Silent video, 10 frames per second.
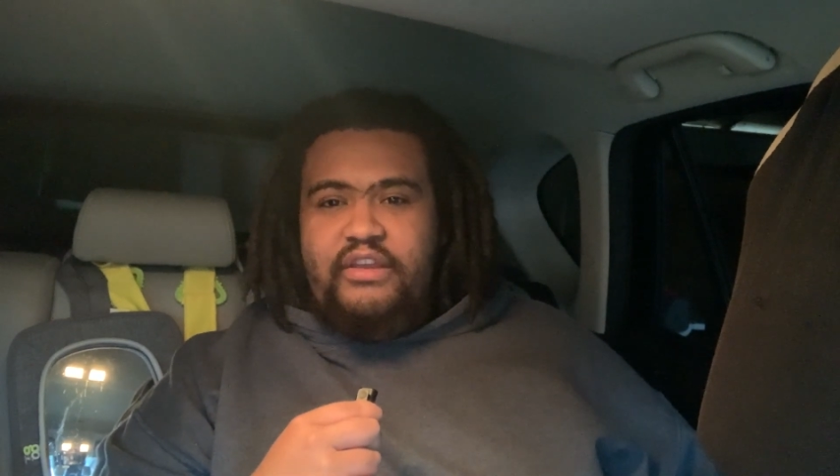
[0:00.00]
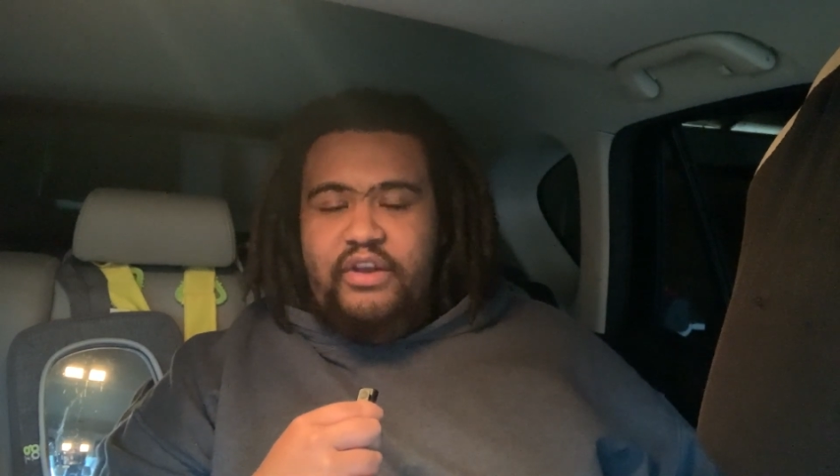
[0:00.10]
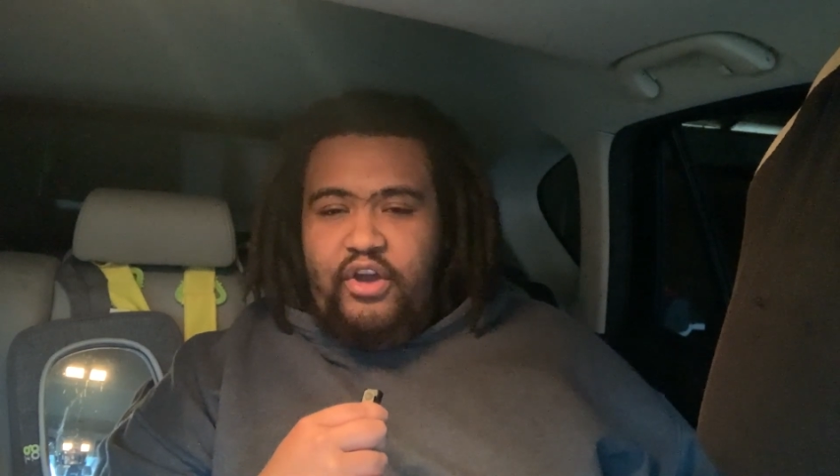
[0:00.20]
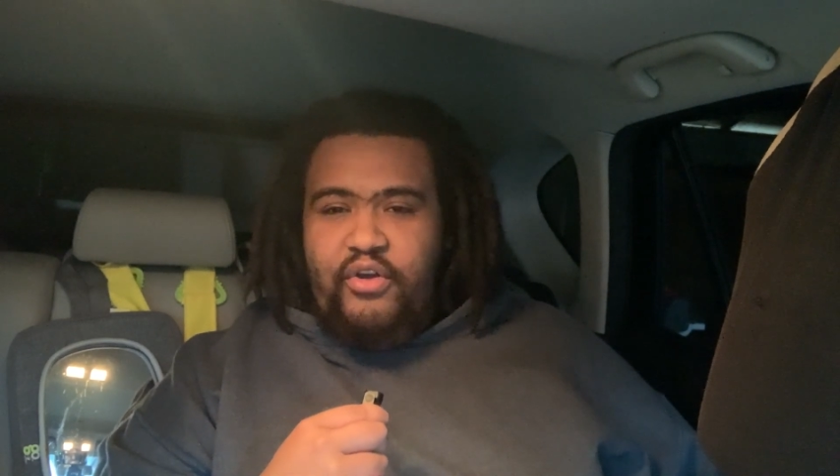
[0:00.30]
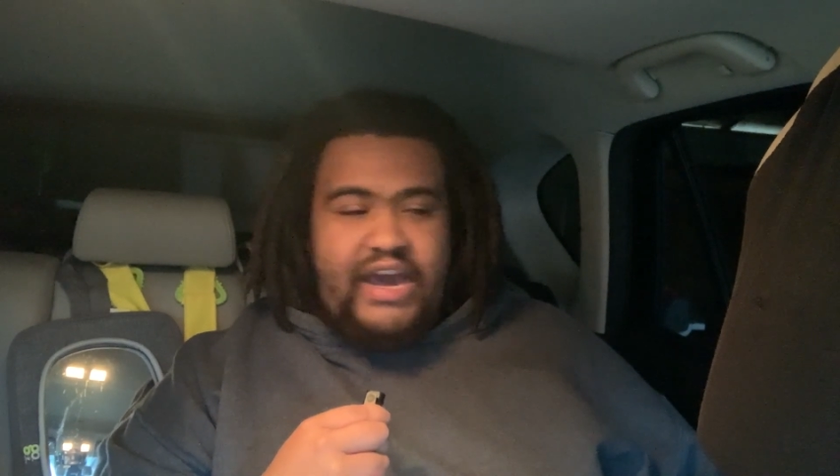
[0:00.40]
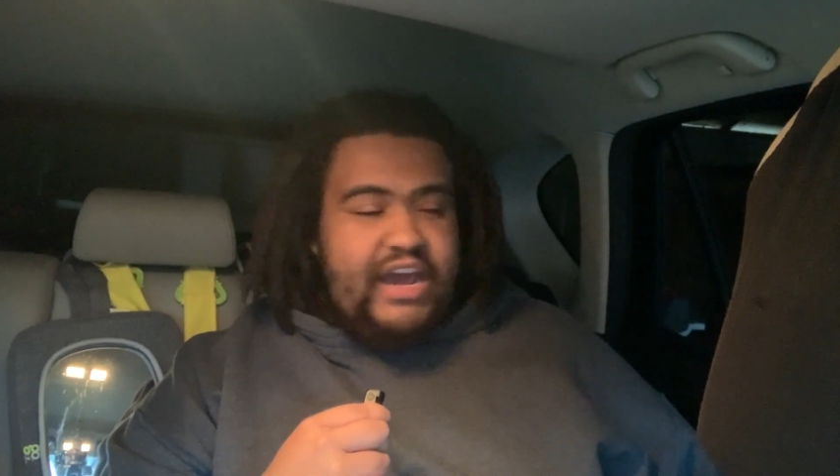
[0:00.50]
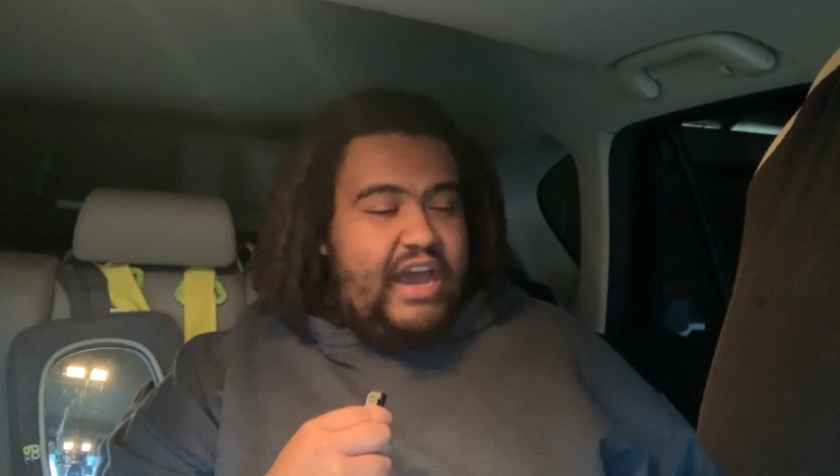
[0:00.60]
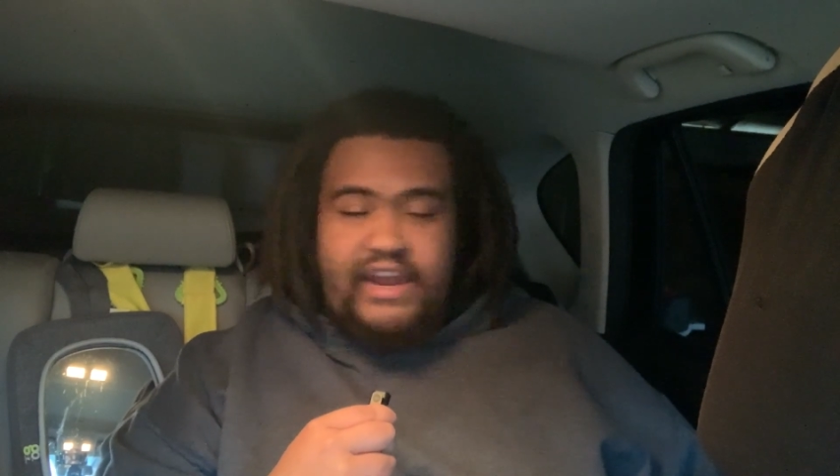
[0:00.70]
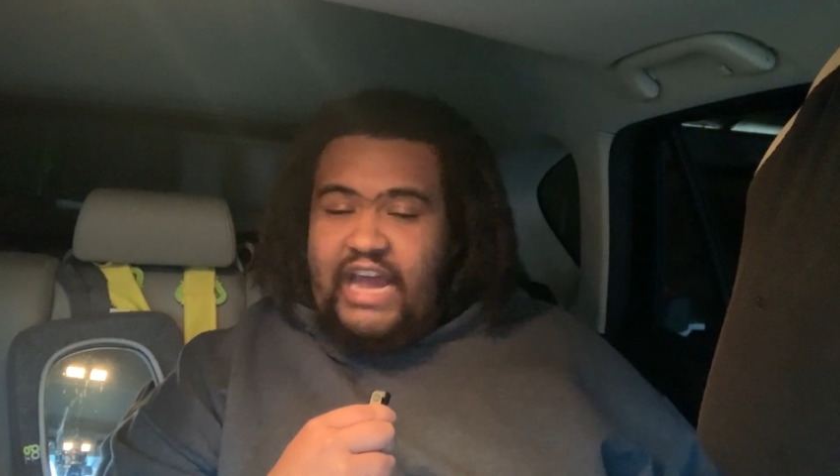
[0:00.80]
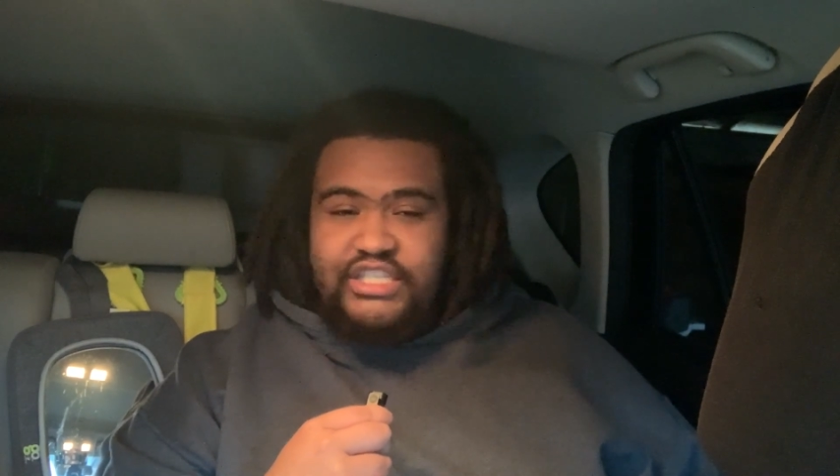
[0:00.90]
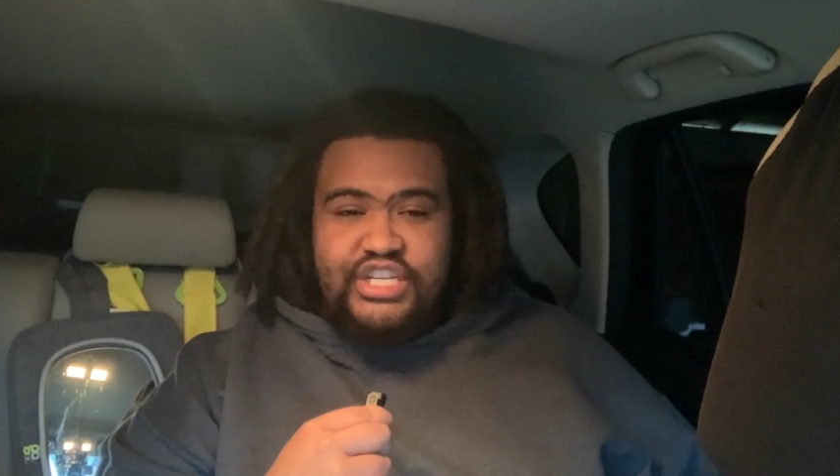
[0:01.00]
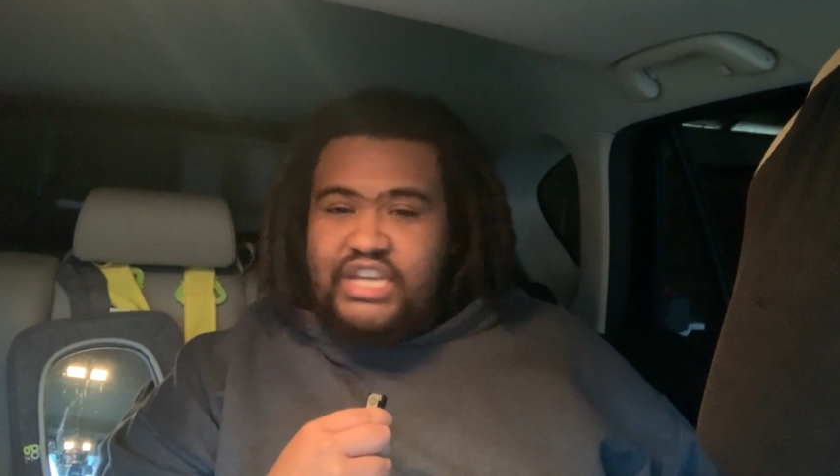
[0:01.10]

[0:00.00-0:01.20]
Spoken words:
and I just